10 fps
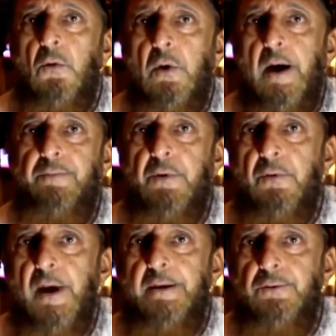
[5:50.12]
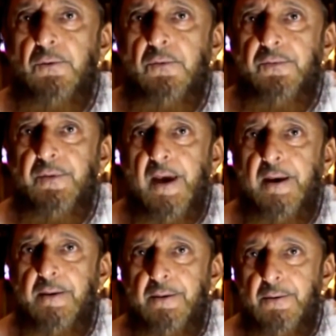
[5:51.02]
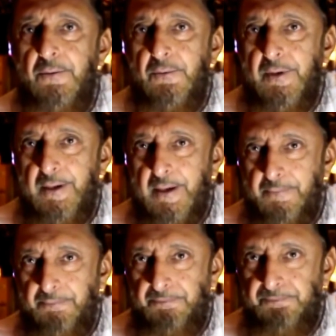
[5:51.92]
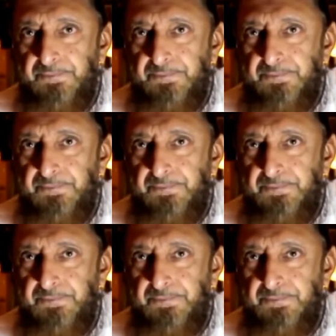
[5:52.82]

who have the right to reside in the Holy Land.